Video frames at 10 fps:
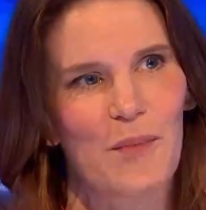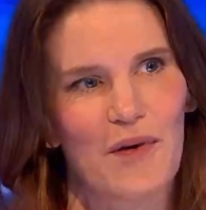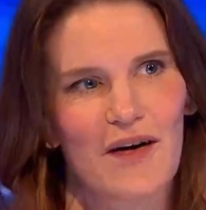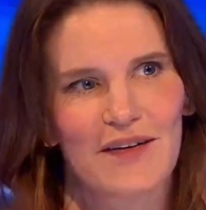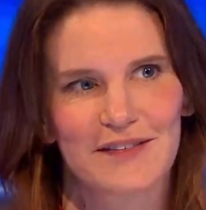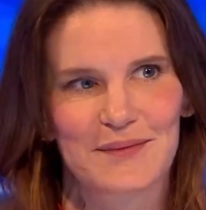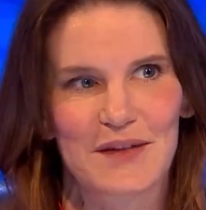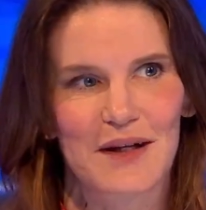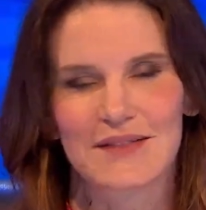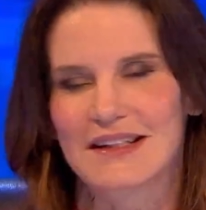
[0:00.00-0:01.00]
bras
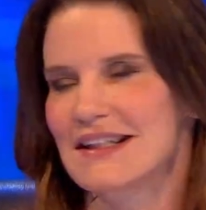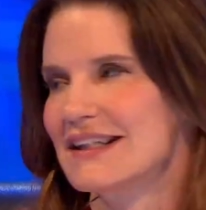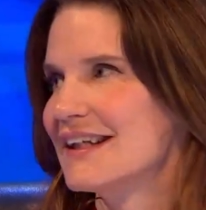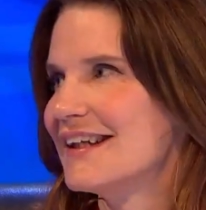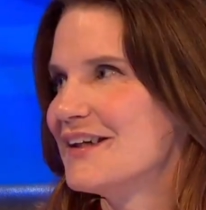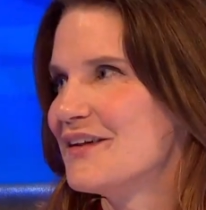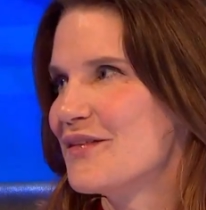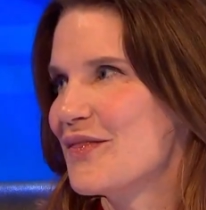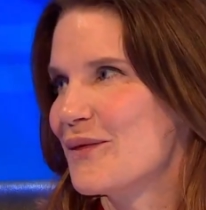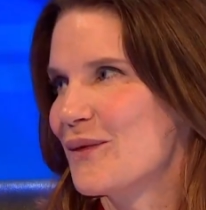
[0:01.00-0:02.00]
sometimes, and I think you
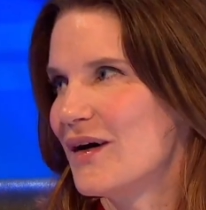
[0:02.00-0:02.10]
thought